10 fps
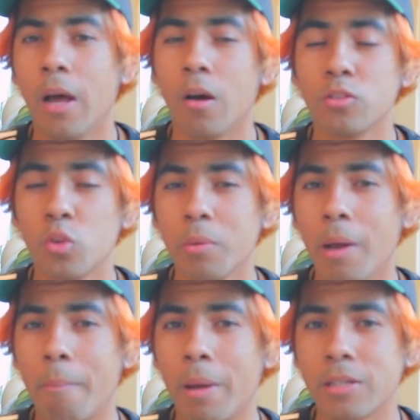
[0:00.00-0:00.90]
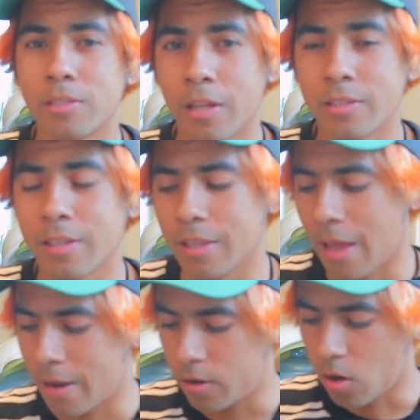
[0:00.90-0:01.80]
was doing my best not to
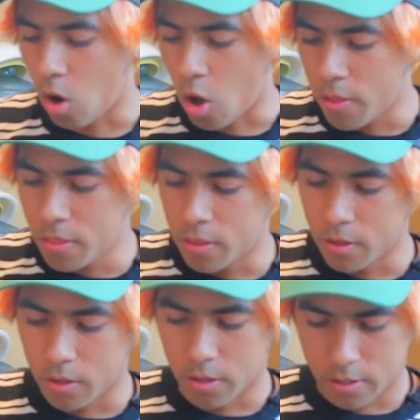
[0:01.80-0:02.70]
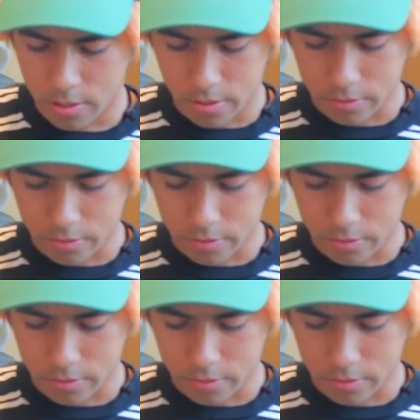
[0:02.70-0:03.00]
land on the